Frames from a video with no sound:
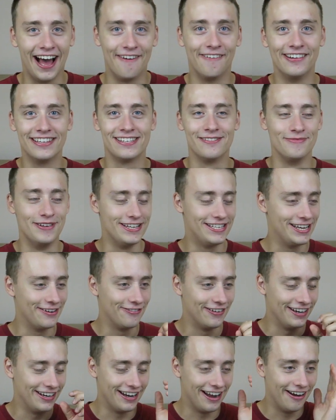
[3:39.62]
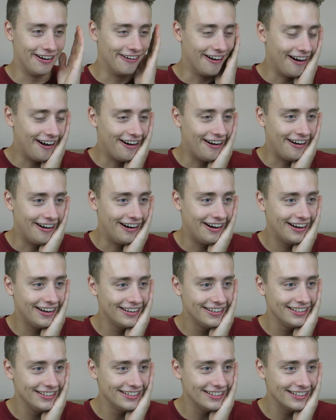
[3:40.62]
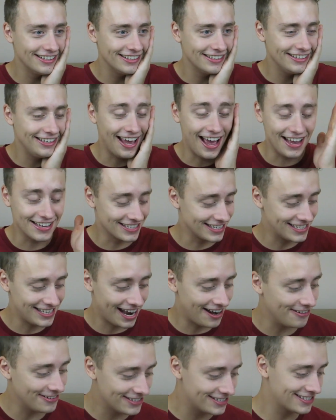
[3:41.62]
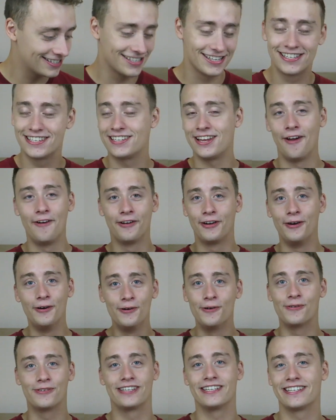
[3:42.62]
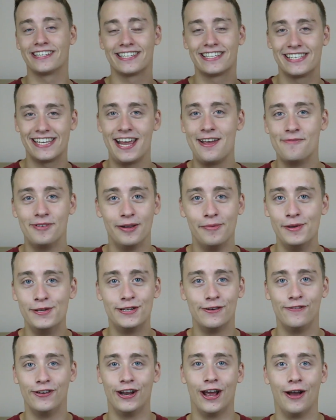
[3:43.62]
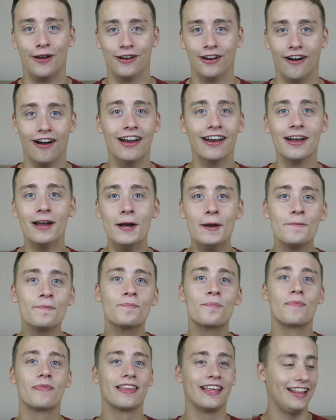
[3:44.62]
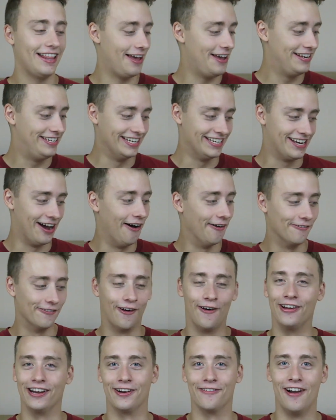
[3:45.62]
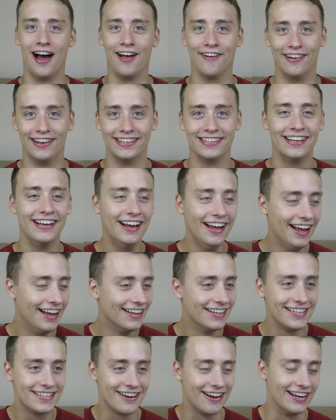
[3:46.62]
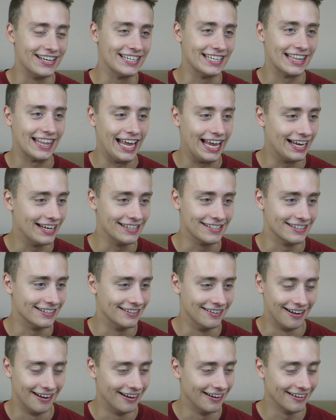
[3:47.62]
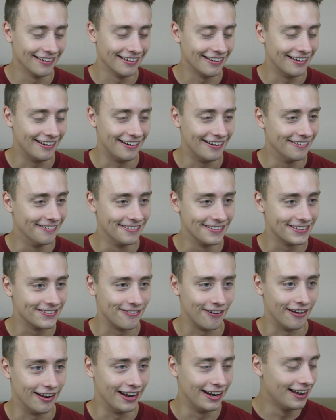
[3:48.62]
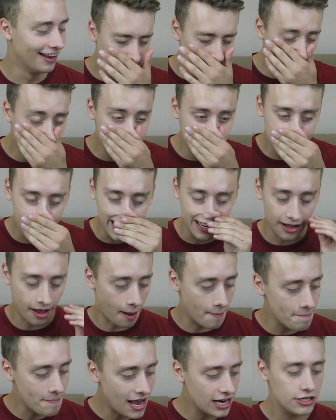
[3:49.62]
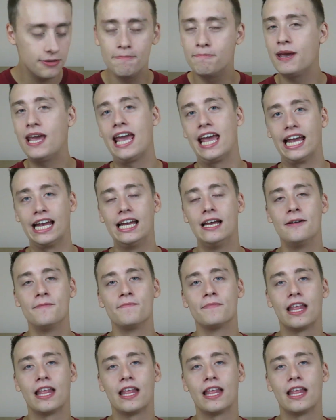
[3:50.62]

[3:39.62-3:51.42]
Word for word: that was the music video oh yeah as i said it's just so cool to just see him in a music video and like they're just like rolling around like Stranger Things and like, oh, it's funny. Like I said, imagine being